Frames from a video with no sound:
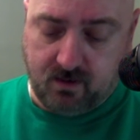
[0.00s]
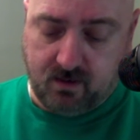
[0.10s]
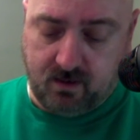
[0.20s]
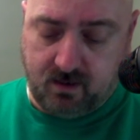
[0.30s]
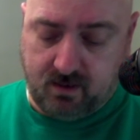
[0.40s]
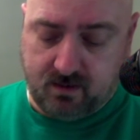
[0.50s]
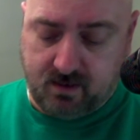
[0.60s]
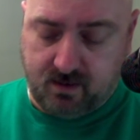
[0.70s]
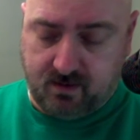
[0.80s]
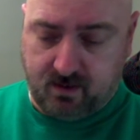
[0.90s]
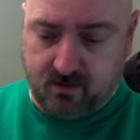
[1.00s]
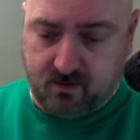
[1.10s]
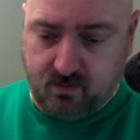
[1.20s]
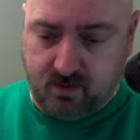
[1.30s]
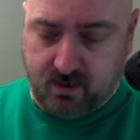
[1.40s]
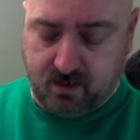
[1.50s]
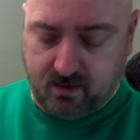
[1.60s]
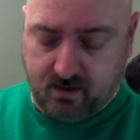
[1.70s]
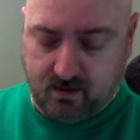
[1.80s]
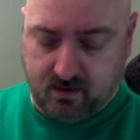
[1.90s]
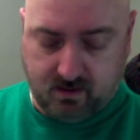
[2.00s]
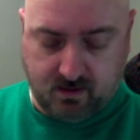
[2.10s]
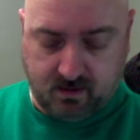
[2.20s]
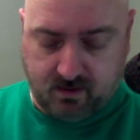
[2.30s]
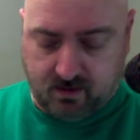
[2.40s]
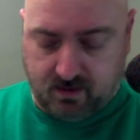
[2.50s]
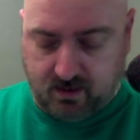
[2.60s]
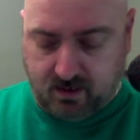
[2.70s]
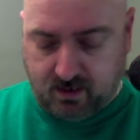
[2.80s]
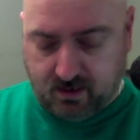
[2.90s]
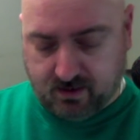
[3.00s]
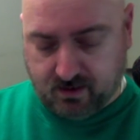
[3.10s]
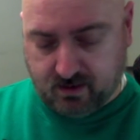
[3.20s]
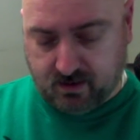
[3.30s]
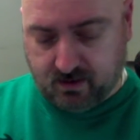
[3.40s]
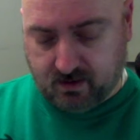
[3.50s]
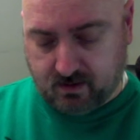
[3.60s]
It is now not doing anything.